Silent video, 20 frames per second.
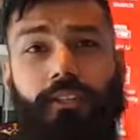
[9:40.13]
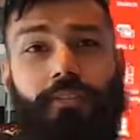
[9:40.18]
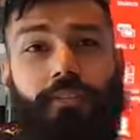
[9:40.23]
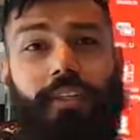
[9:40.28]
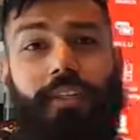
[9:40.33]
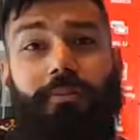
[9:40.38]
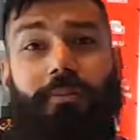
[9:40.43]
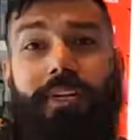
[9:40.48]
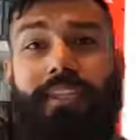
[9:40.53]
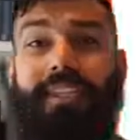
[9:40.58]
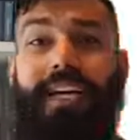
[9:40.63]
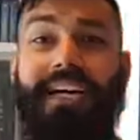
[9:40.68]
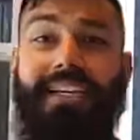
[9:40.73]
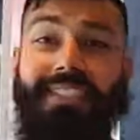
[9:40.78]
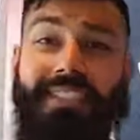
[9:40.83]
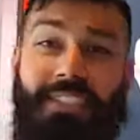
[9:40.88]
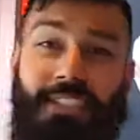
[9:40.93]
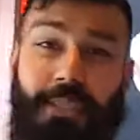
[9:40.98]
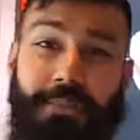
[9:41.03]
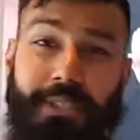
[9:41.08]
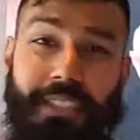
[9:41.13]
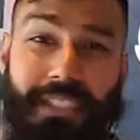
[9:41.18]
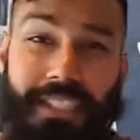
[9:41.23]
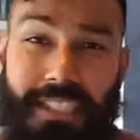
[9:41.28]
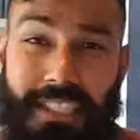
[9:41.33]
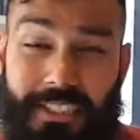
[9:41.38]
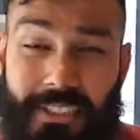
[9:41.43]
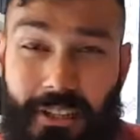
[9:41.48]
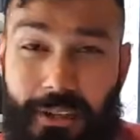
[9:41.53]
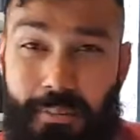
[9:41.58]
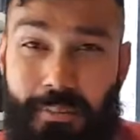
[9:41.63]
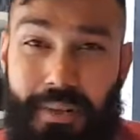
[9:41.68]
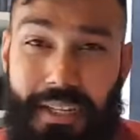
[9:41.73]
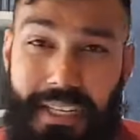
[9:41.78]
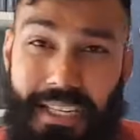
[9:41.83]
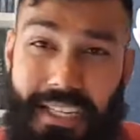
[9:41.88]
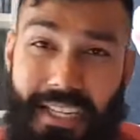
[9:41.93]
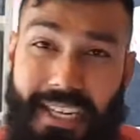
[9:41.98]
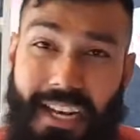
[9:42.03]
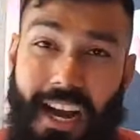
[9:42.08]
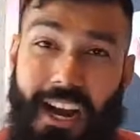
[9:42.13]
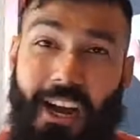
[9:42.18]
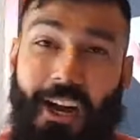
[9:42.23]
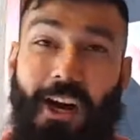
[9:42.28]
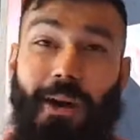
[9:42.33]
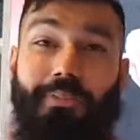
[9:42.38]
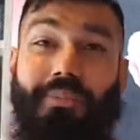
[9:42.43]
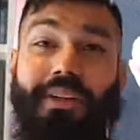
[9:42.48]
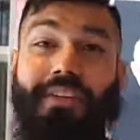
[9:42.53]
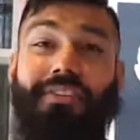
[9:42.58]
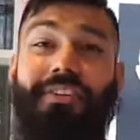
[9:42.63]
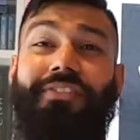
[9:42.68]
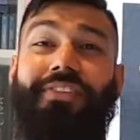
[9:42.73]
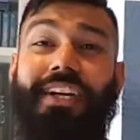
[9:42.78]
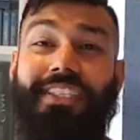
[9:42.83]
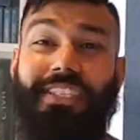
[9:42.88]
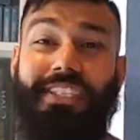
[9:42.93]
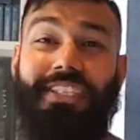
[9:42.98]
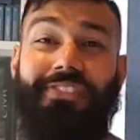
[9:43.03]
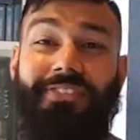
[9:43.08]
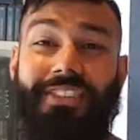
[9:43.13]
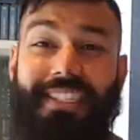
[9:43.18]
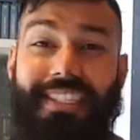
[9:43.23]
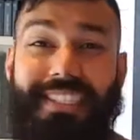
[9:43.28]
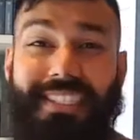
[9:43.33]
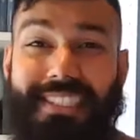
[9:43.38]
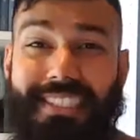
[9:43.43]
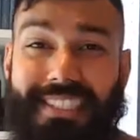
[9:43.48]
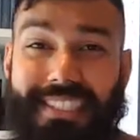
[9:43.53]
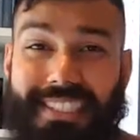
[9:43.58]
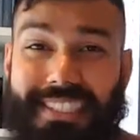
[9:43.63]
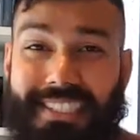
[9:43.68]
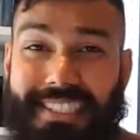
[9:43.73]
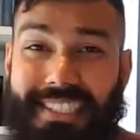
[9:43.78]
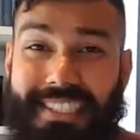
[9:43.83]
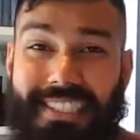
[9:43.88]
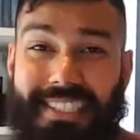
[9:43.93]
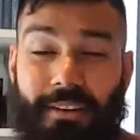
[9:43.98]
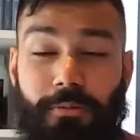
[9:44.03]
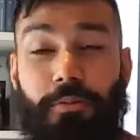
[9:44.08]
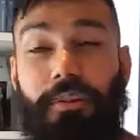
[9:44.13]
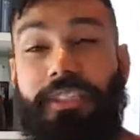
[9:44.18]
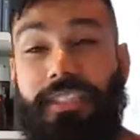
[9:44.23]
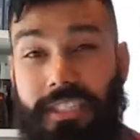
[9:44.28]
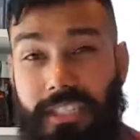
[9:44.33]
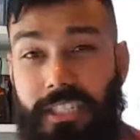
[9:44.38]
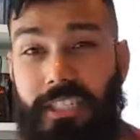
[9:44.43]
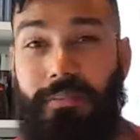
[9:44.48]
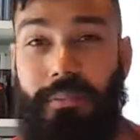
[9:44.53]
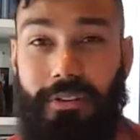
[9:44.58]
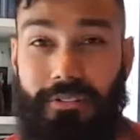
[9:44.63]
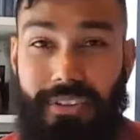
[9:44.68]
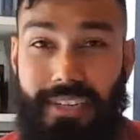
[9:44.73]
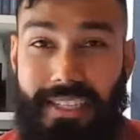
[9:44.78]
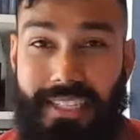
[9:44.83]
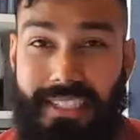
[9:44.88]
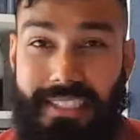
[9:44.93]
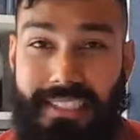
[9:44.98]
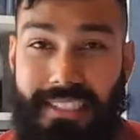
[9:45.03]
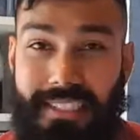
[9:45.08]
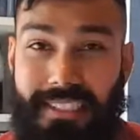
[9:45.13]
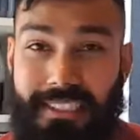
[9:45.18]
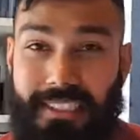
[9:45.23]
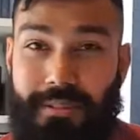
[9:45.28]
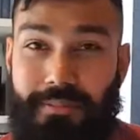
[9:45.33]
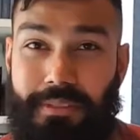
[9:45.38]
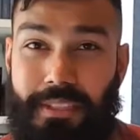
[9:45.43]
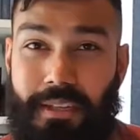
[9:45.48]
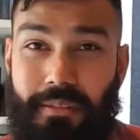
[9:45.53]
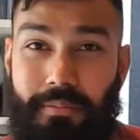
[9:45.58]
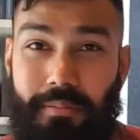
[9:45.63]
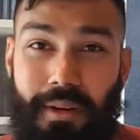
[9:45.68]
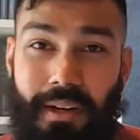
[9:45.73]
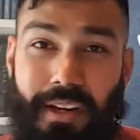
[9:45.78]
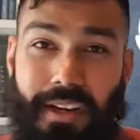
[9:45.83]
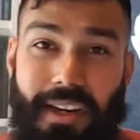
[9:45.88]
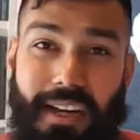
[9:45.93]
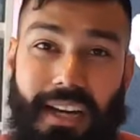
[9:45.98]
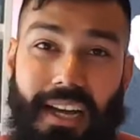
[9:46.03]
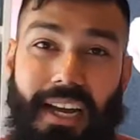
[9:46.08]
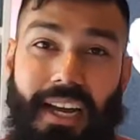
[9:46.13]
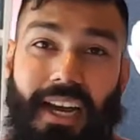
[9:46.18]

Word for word: so anyway, that is the Super Nintendo Mini. I can't believe they've actually released this and it's going to be released in September.